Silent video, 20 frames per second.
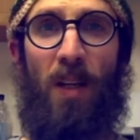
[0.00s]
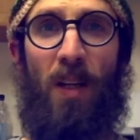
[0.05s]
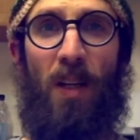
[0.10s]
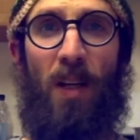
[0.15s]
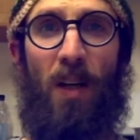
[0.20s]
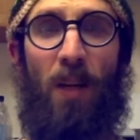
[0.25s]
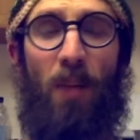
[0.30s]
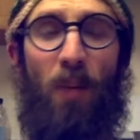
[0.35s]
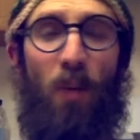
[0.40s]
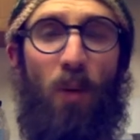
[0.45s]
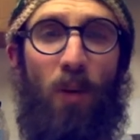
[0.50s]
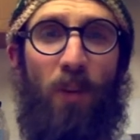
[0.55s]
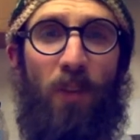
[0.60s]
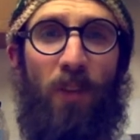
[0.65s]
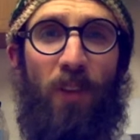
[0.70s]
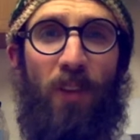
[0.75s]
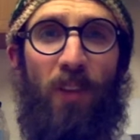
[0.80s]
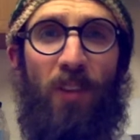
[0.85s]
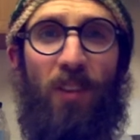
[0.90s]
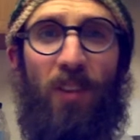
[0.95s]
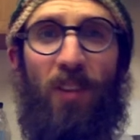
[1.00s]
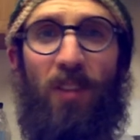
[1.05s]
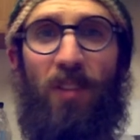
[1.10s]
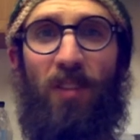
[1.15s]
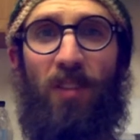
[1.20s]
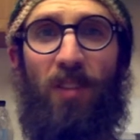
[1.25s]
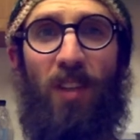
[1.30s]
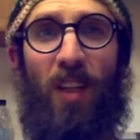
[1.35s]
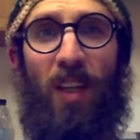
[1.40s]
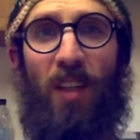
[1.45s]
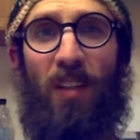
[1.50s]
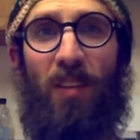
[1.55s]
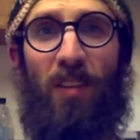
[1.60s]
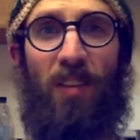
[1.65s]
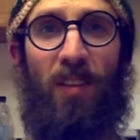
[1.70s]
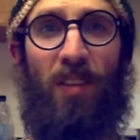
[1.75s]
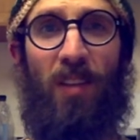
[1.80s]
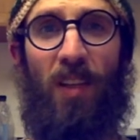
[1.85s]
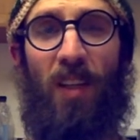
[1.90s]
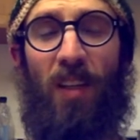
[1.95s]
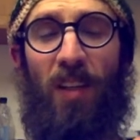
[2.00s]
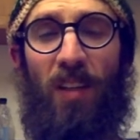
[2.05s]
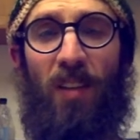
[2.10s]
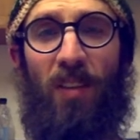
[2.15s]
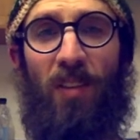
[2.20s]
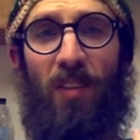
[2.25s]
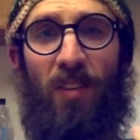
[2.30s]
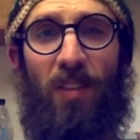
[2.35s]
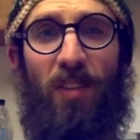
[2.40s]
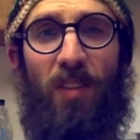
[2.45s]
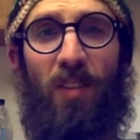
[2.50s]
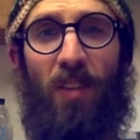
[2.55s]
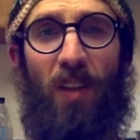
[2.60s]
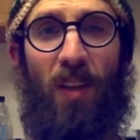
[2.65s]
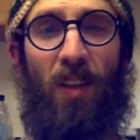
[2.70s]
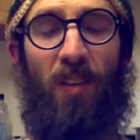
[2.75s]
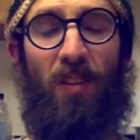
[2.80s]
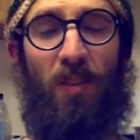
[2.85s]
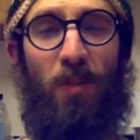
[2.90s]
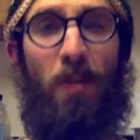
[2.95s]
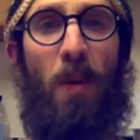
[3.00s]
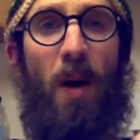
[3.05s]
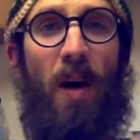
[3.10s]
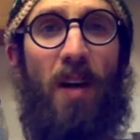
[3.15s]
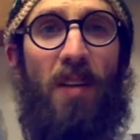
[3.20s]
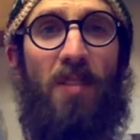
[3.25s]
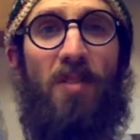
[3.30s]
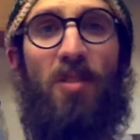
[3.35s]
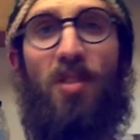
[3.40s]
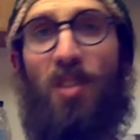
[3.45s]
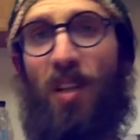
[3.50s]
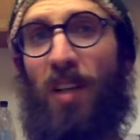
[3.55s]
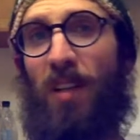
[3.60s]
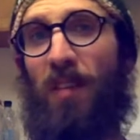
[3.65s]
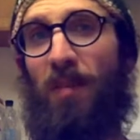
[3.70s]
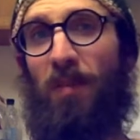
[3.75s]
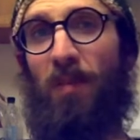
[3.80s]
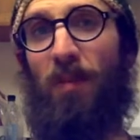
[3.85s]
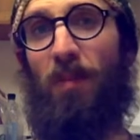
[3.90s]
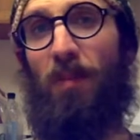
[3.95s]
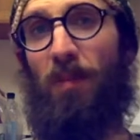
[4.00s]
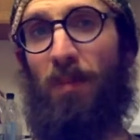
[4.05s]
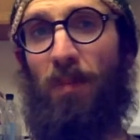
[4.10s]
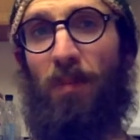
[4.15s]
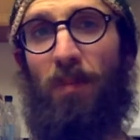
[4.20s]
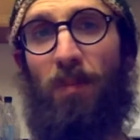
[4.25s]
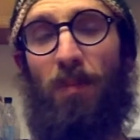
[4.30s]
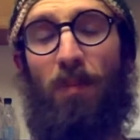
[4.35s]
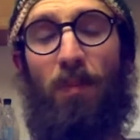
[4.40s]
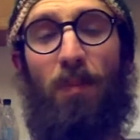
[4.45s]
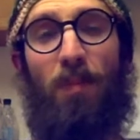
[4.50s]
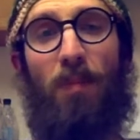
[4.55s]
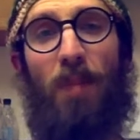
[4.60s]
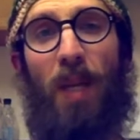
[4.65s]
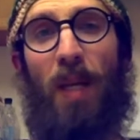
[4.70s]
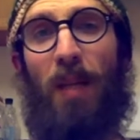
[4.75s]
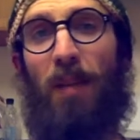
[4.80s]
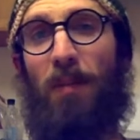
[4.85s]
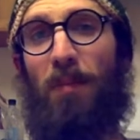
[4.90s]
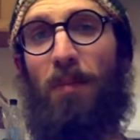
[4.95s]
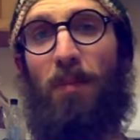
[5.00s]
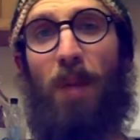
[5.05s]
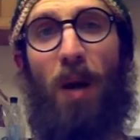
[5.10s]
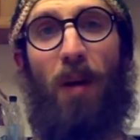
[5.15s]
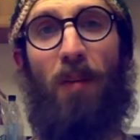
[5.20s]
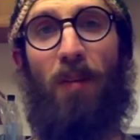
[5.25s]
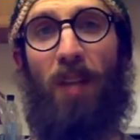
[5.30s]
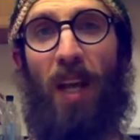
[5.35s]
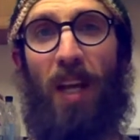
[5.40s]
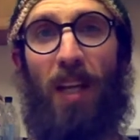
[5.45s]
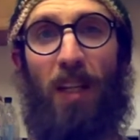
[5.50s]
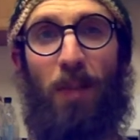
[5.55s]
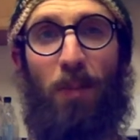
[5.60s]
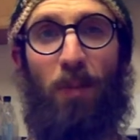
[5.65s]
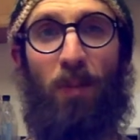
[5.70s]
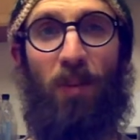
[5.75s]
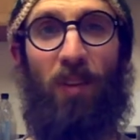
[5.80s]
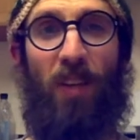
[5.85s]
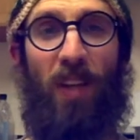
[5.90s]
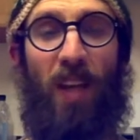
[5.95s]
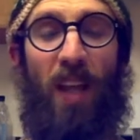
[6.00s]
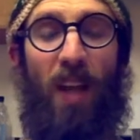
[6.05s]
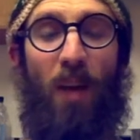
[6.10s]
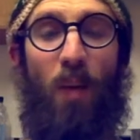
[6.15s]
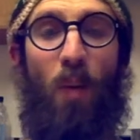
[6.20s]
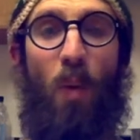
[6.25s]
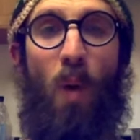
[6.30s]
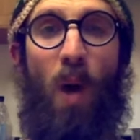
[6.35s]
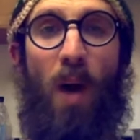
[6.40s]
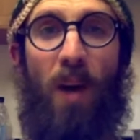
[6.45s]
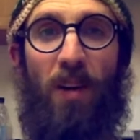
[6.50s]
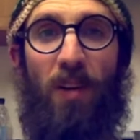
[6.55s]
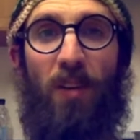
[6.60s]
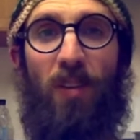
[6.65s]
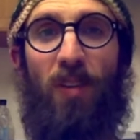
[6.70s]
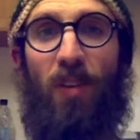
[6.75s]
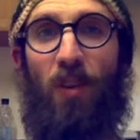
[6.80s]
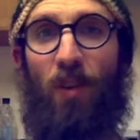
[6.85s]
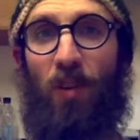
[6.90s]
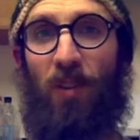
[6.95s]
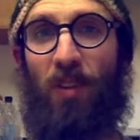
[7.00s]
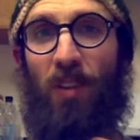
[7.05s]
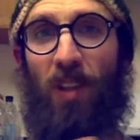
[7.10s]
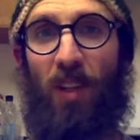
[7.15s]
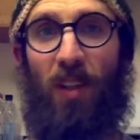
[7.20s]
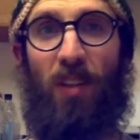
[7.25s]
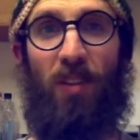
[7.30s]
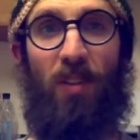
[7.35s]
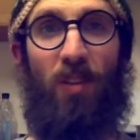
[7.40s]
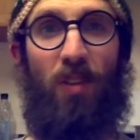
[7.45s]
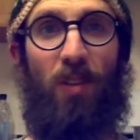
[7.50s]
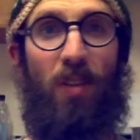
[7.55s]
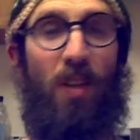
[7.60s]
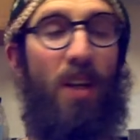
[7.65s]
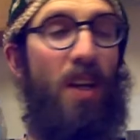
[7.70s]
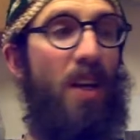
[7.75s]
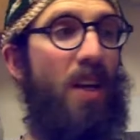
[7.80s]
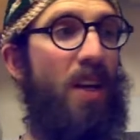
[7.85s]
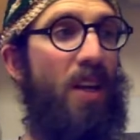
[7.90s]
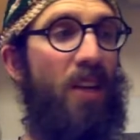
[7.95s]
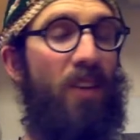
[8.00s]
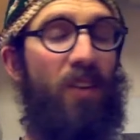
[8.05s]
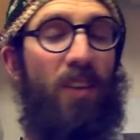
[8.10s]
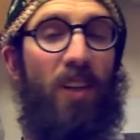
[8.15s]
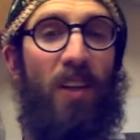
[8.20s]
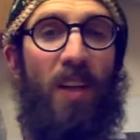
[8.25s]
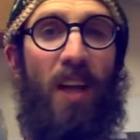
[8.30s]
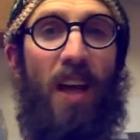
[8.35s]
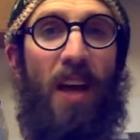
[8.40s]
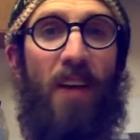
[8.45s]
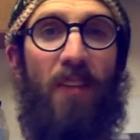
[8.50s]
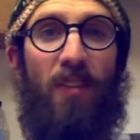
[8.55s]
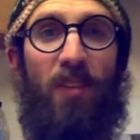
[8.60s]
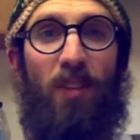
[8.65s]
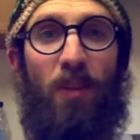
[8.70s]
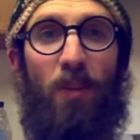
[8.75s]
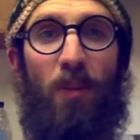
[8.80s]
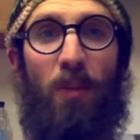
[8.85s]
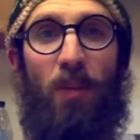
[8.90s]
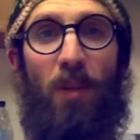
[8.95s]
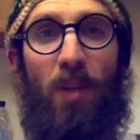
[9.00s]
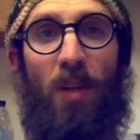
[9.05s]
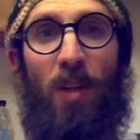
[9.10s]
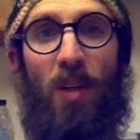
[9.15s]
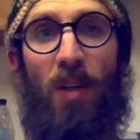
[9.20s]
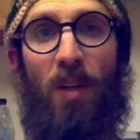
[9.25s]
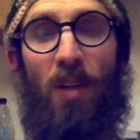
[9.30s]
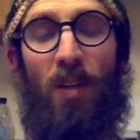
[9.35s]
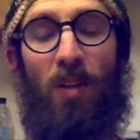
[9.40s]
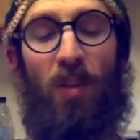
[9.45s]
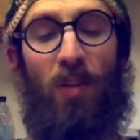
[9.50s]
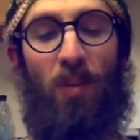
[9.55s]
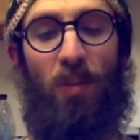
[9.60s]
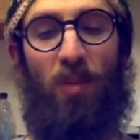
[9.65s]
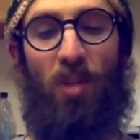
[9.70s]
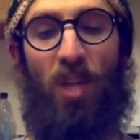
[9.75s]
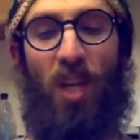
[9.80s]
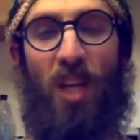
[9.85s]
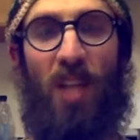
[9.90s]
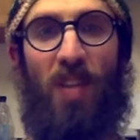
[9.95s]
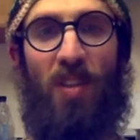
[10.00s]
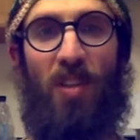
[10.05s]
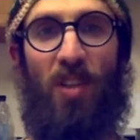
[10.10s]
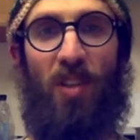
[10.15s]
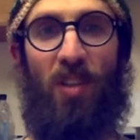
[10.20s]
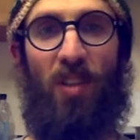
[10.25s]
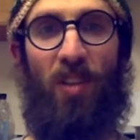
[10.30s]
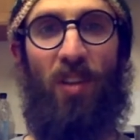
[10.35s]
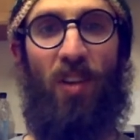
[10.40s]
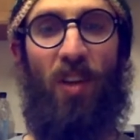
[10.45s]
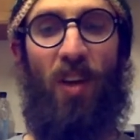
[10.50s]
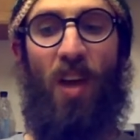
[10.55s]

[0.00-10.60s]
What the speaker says: amorphous. It is a sponge and made about 90% out of water, so it's gonna have some changes.